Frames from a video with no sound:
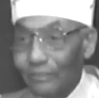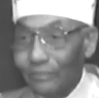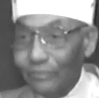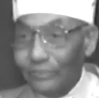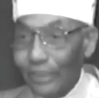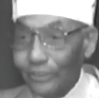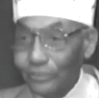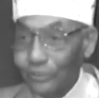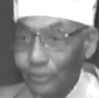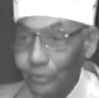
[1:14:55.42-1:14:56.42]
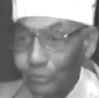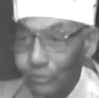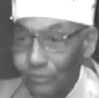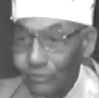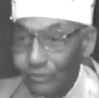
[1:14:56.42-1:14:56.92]
You think it's
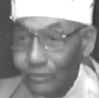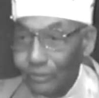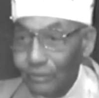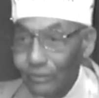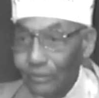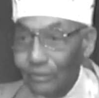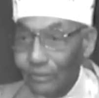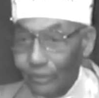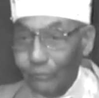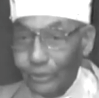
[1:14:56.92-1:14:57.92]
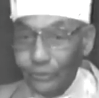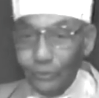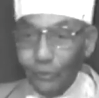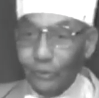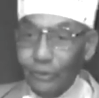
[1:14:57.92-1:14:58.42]
new. And when you
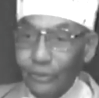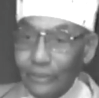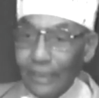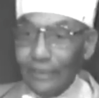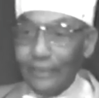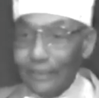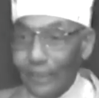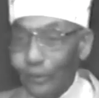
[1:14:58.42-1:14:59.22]
go to look at it, he got a